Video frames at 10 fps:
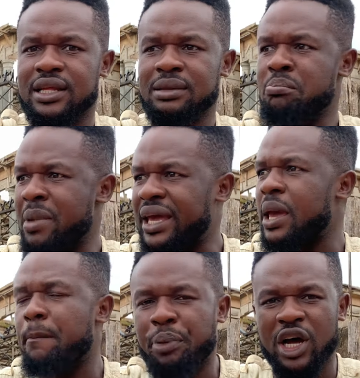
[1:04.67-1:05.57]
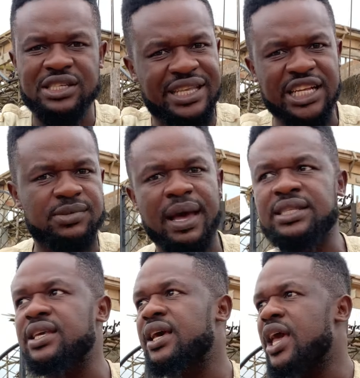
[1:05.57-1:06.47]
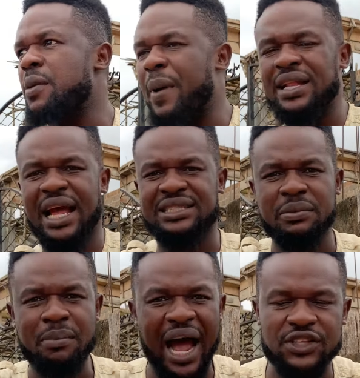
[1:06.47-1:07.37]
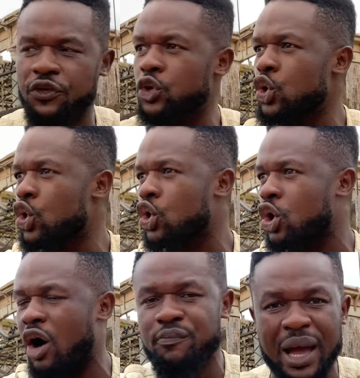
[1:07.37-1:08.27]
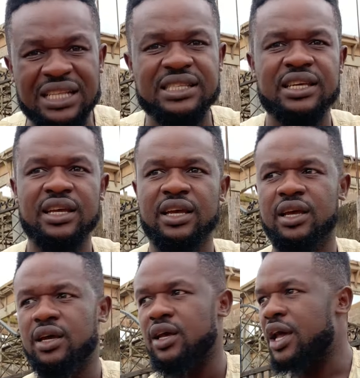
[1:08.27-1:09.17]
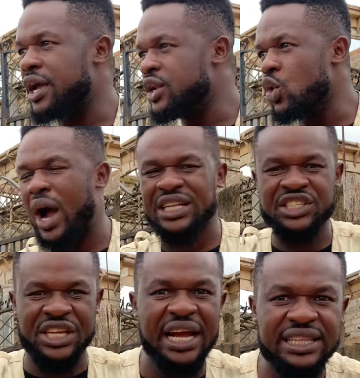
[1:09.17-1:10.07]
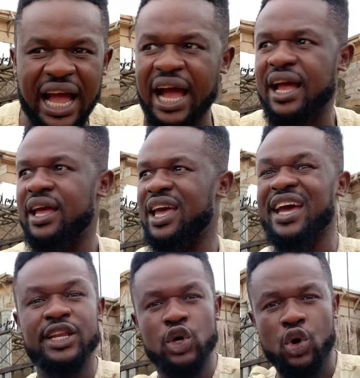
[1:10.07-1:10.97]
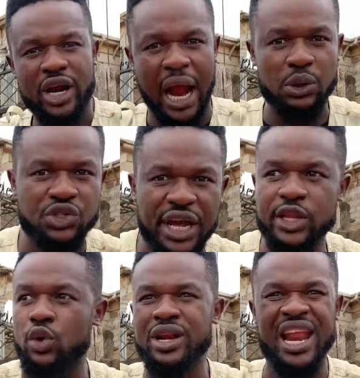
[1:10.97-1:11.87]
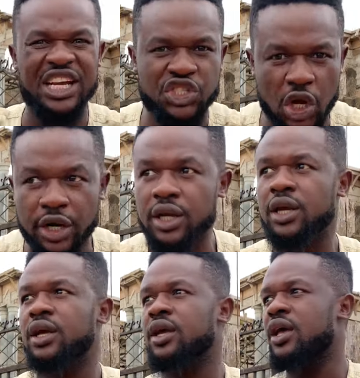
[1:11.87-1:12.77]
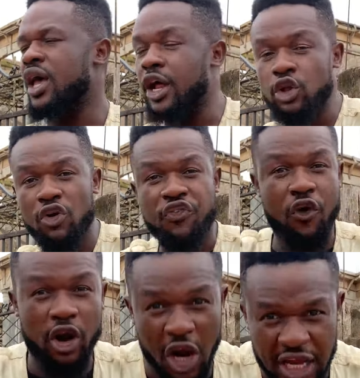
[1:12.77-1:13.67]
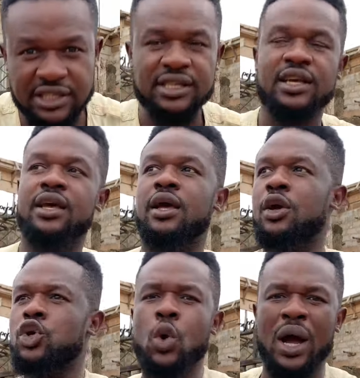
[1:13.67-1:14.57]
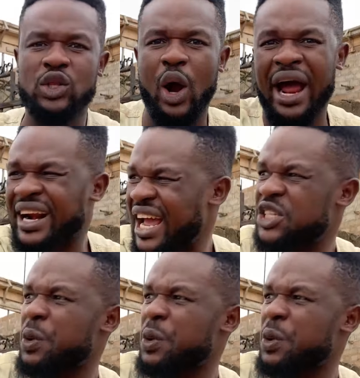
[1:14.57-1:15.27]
making bold statements about their demand for new government, a new agenda, a new country, a new nation, a new focus. You want to arrange